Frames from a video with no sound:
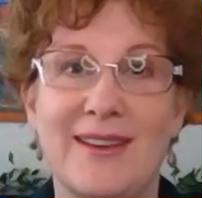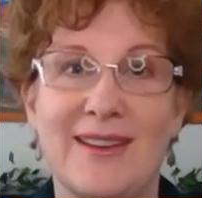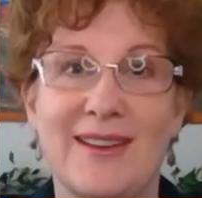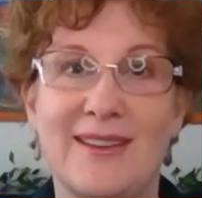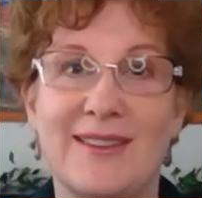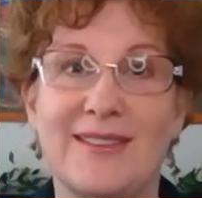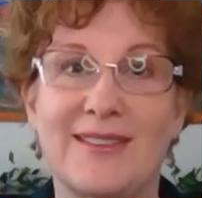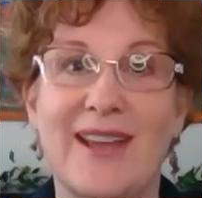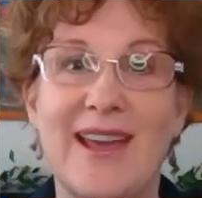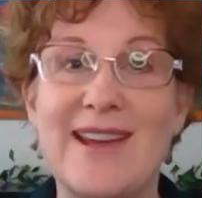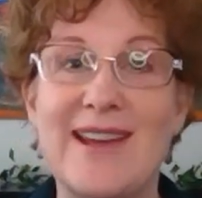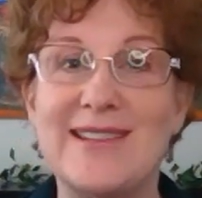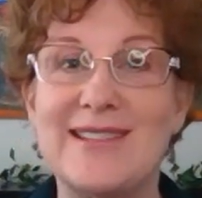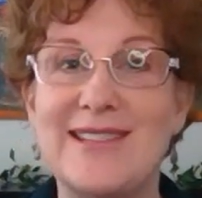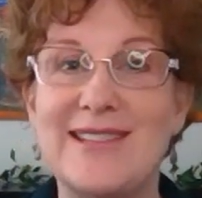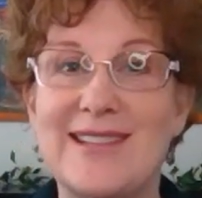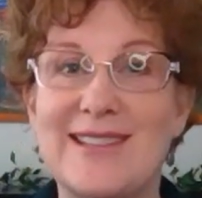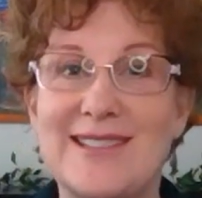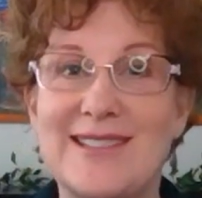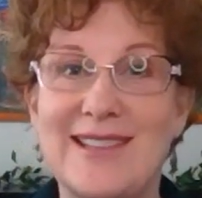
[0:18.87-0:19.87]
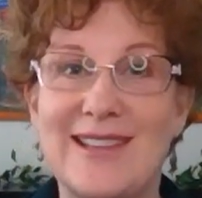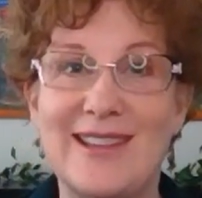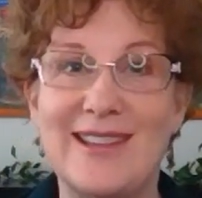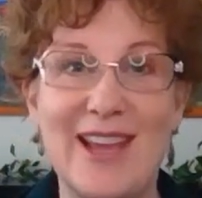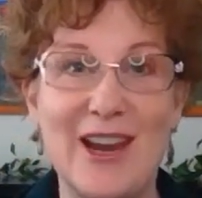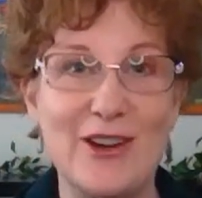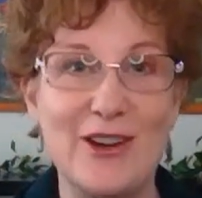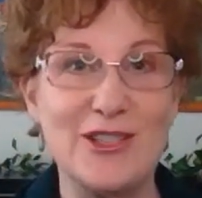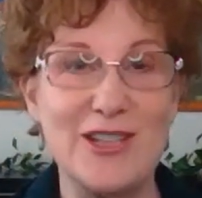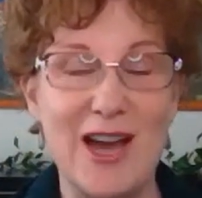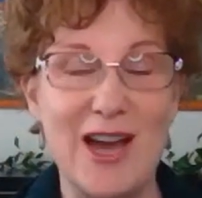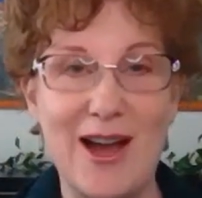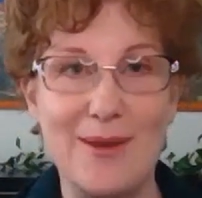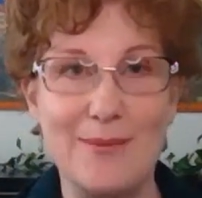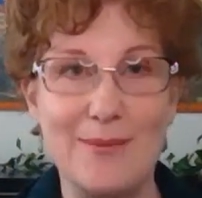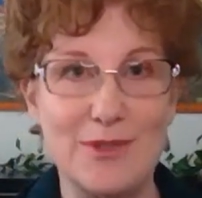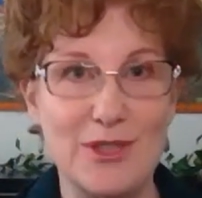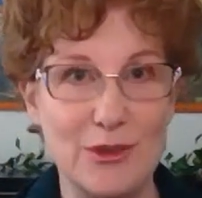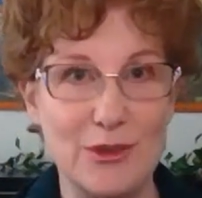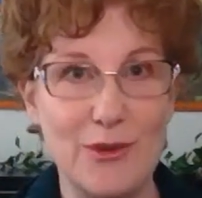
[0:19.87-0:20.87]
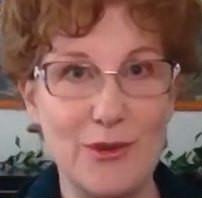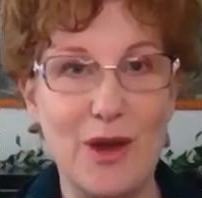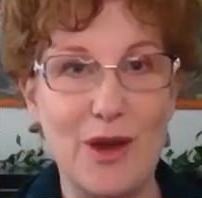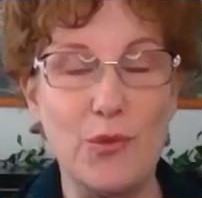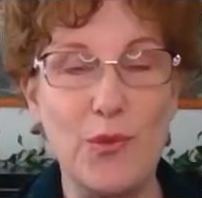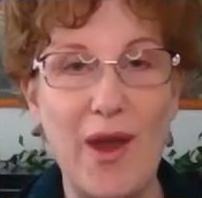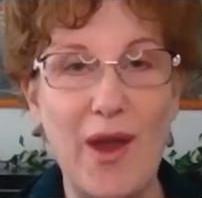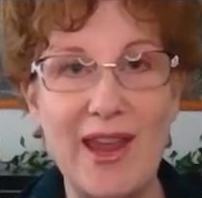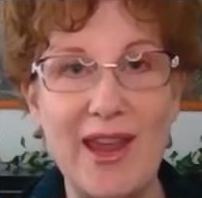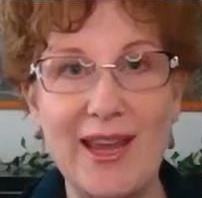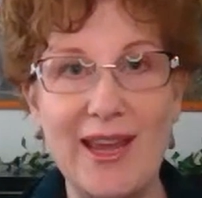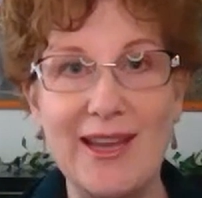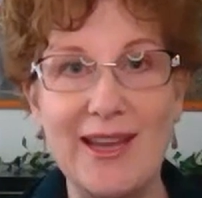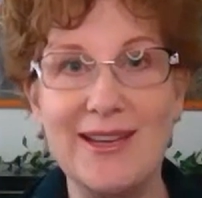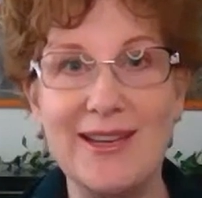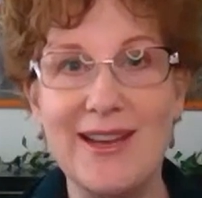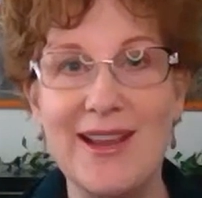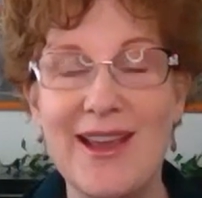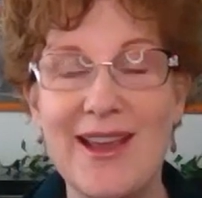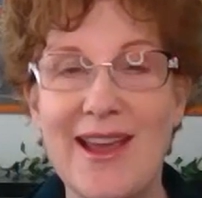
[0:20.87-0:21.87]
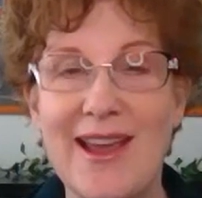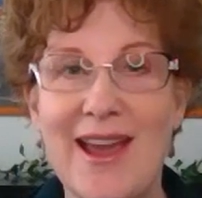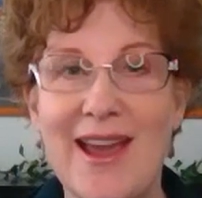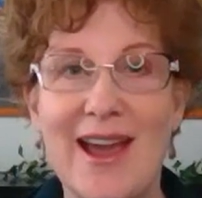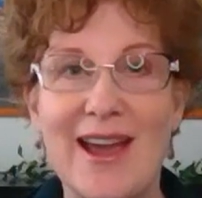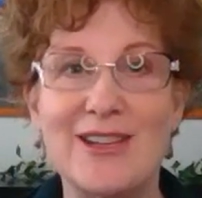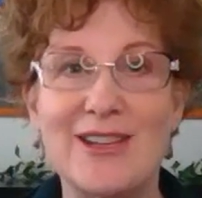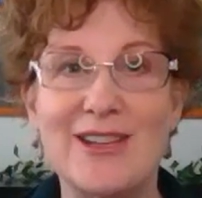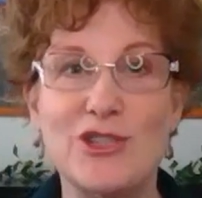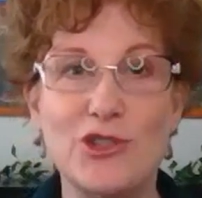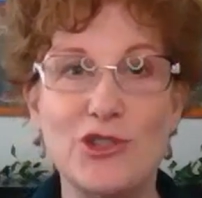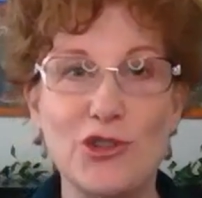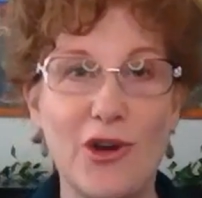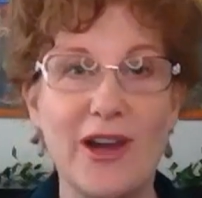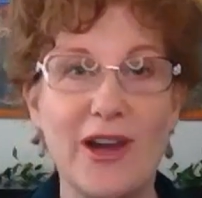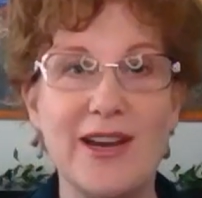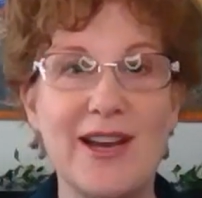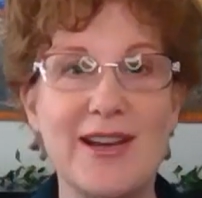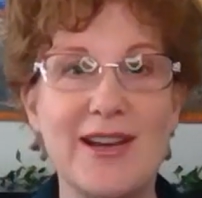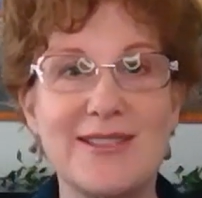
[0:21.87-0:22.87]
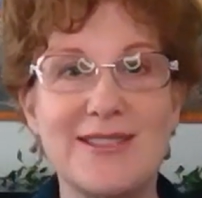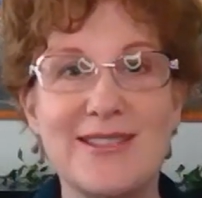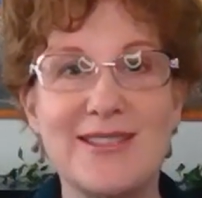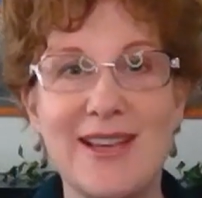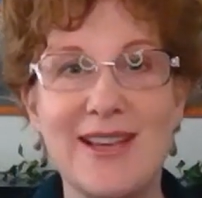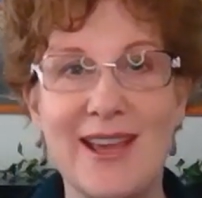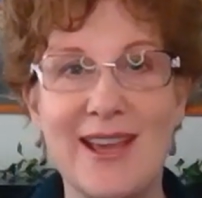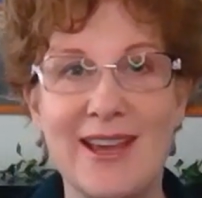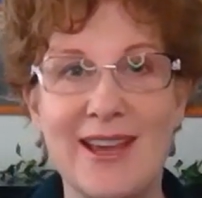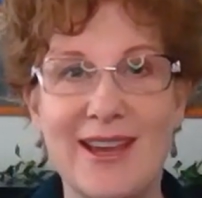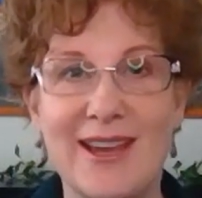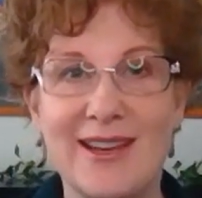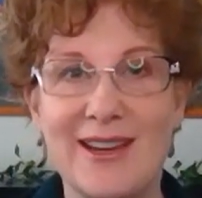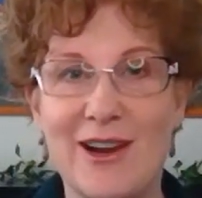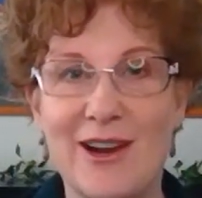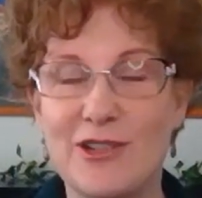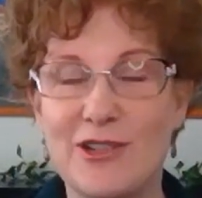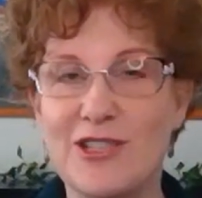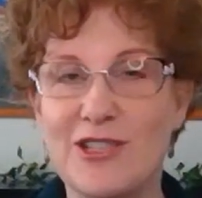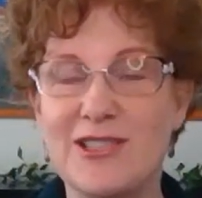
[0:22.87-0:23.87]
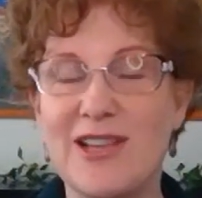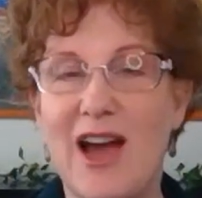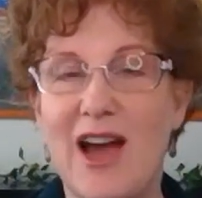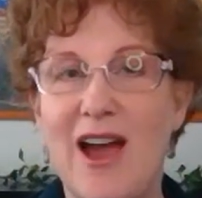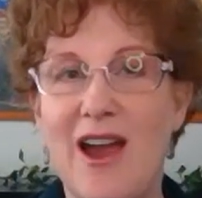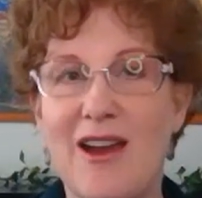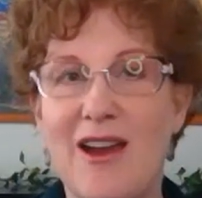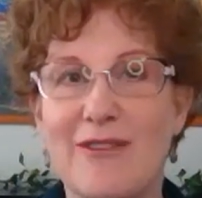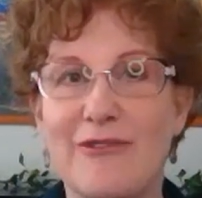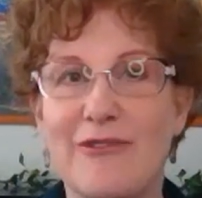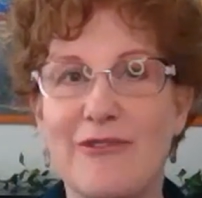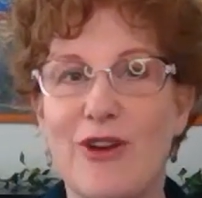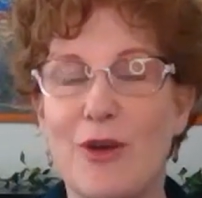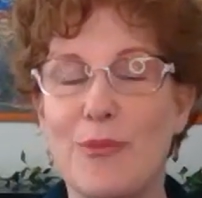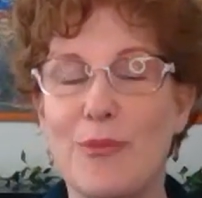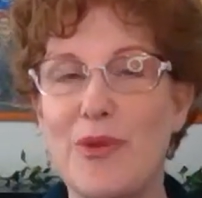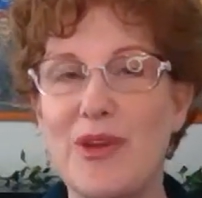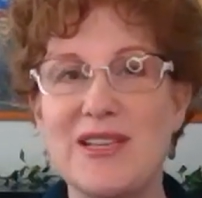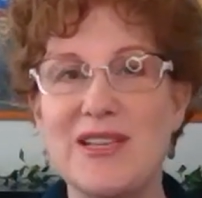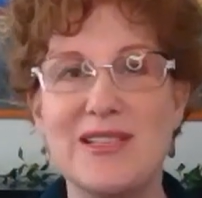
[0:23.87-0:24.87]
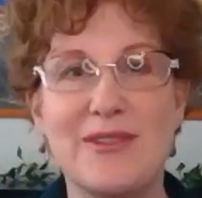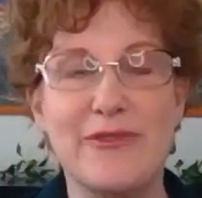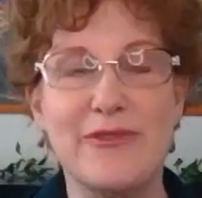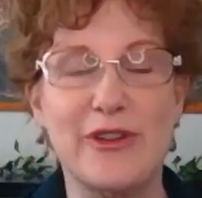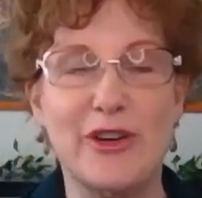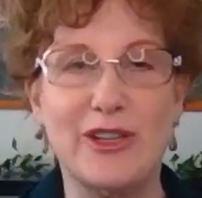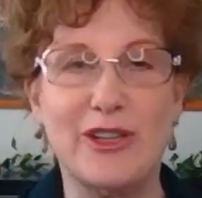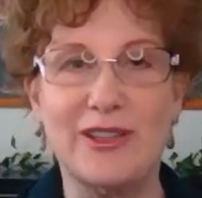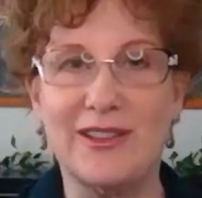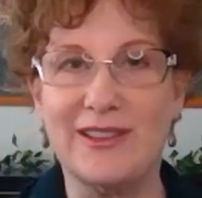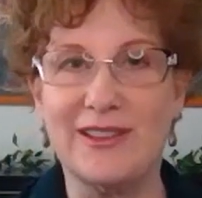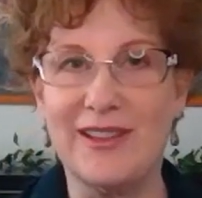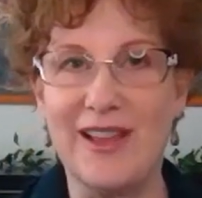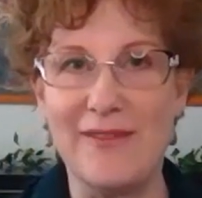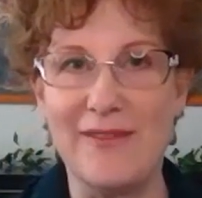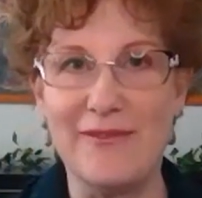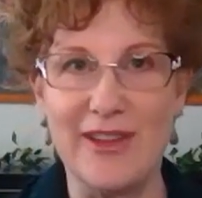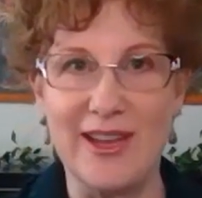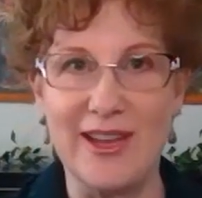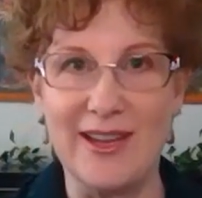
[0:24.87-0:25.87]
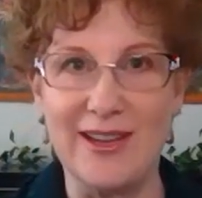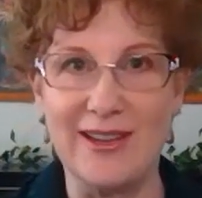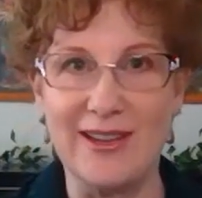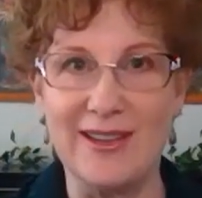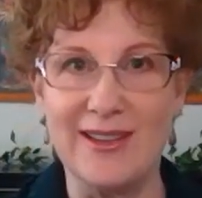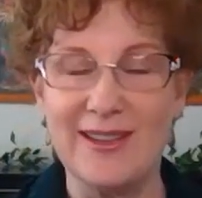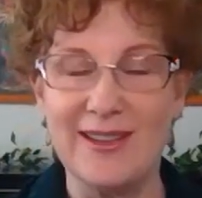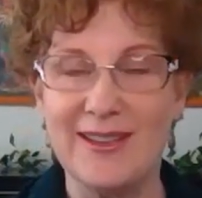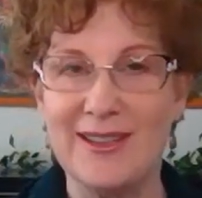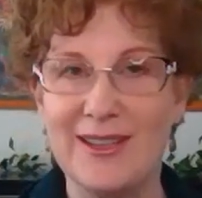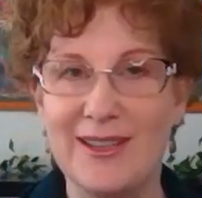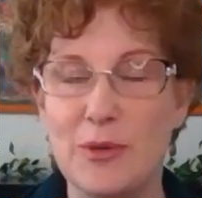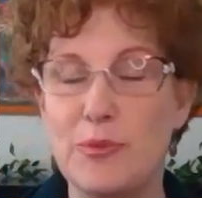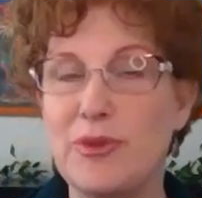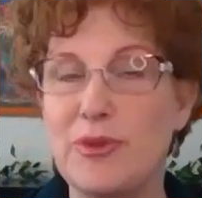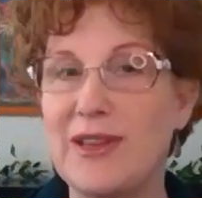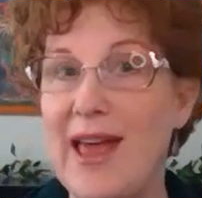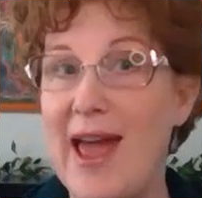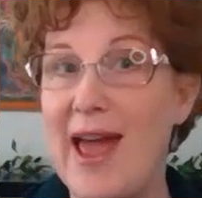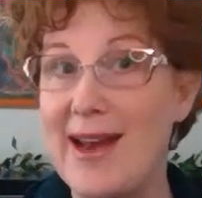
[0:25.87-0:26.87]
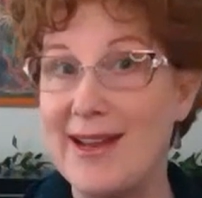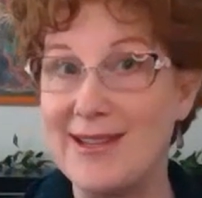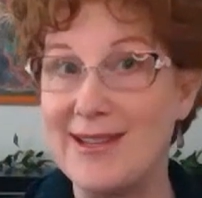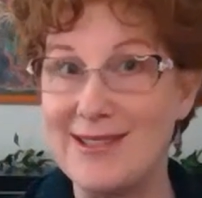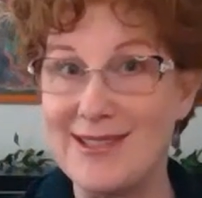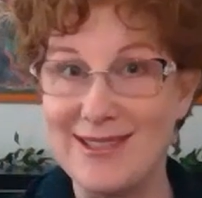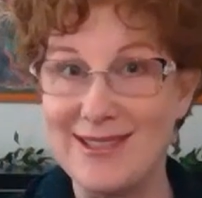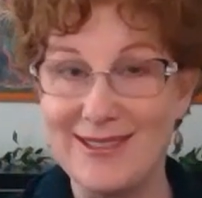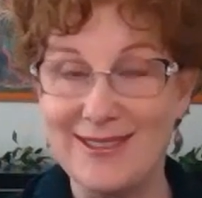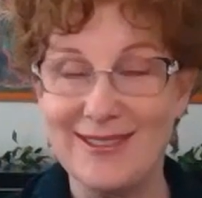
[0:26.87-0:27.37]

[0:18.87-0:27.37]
in case it's their time to awaken and join us in our desire for a peaceful, loving planet